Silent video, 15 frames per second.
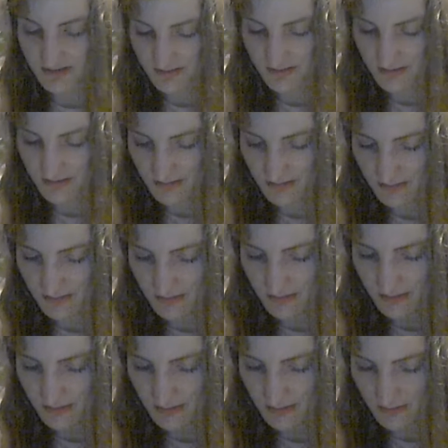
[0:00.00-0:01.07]

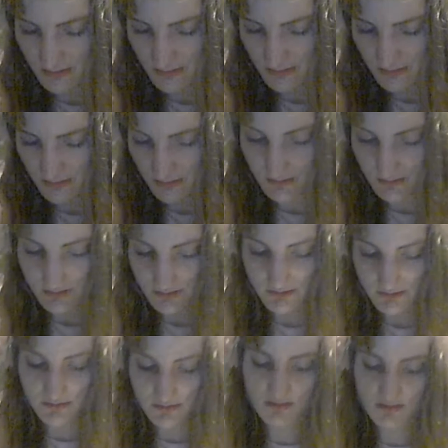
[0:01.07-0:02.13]

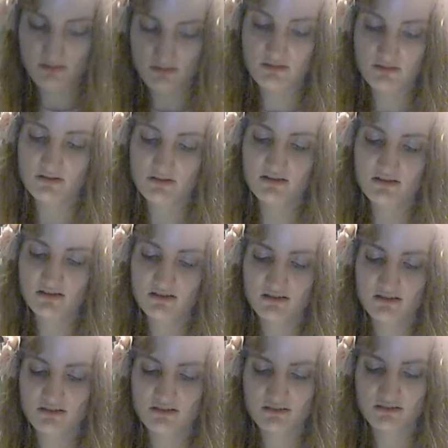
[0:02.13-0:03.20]

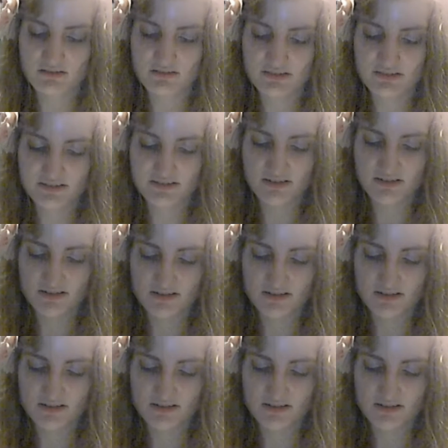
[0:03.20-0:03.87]
No one is speaking in this clip.